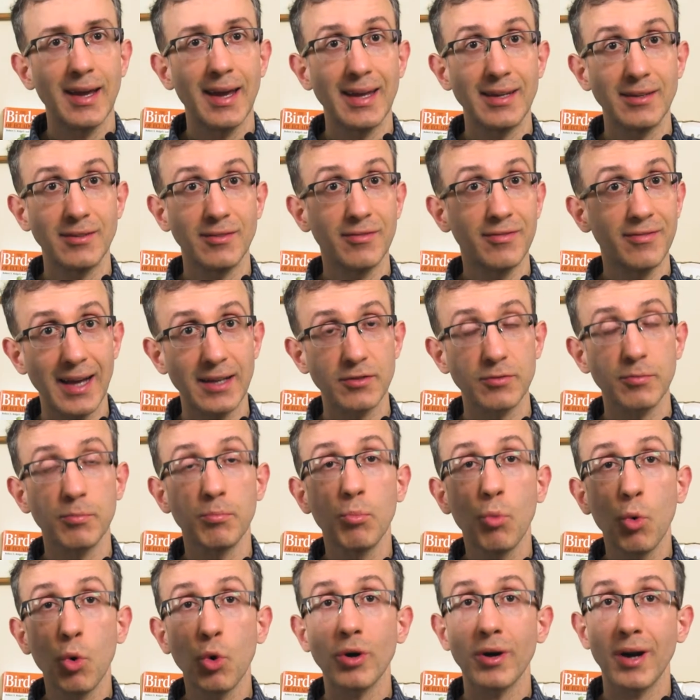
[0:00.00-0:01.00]
and
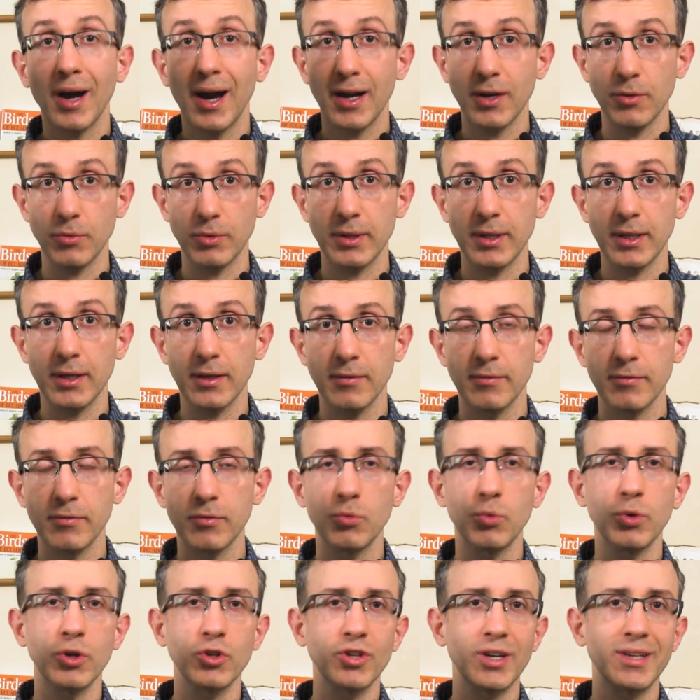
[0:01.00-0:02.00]
has more eye
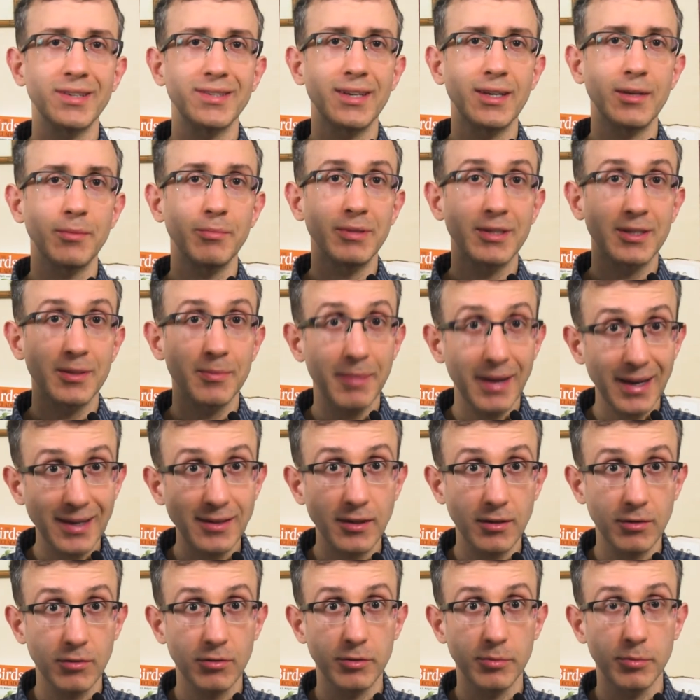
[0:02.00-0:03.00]
relief, which as a
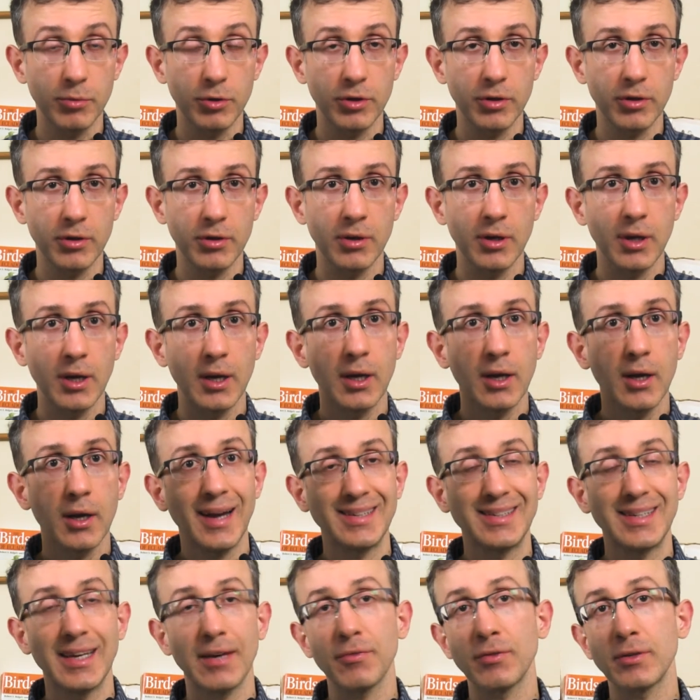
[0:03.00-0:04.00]
bespectacled birder
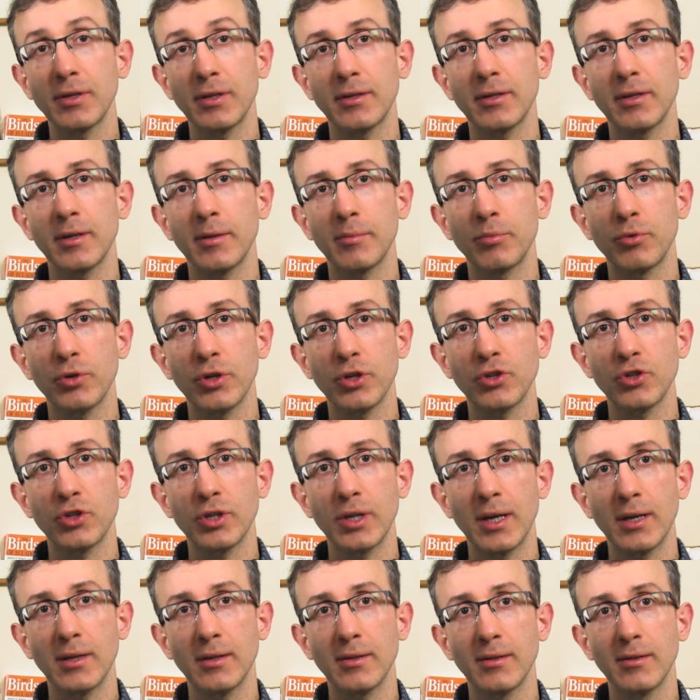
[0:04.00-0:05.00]
I definitely
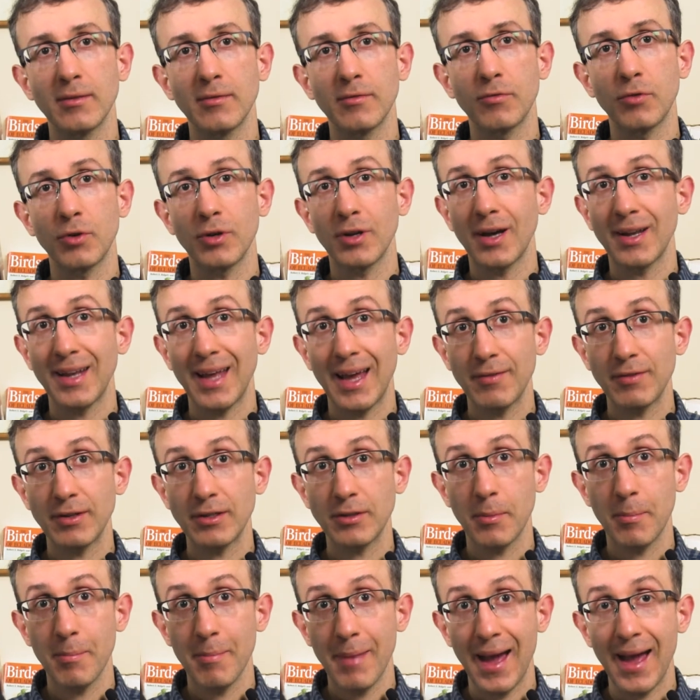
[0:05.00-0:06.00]
appreciate for not
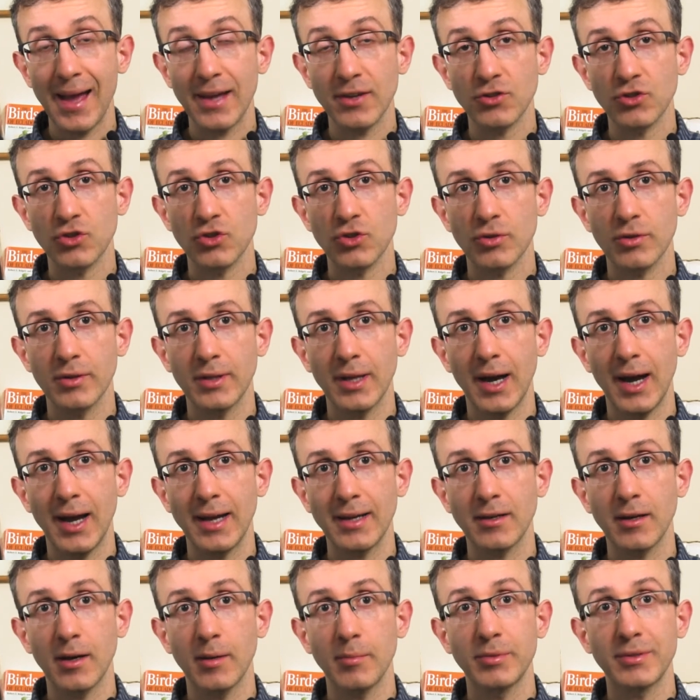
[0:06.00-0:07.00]
having to mash the
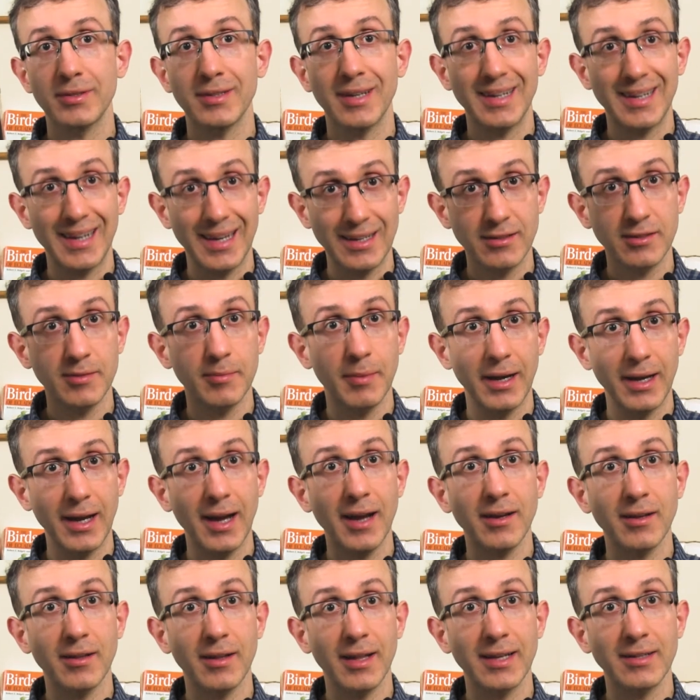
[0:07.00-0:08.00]
eye cups against
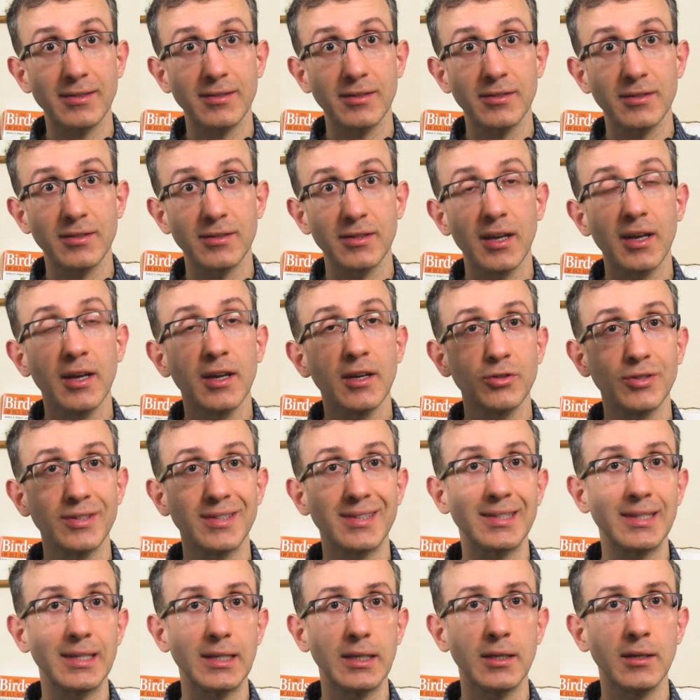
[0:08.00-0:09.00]
my eyeglasses
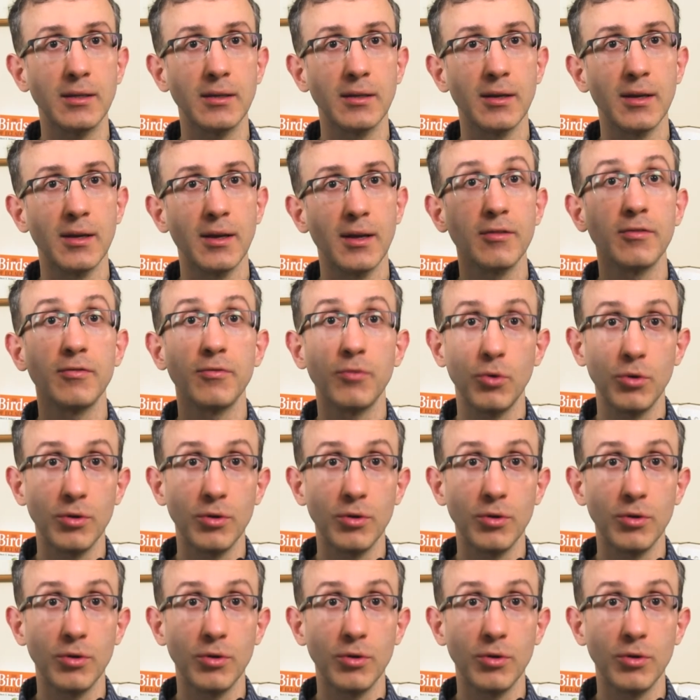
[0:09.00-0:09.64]
to see the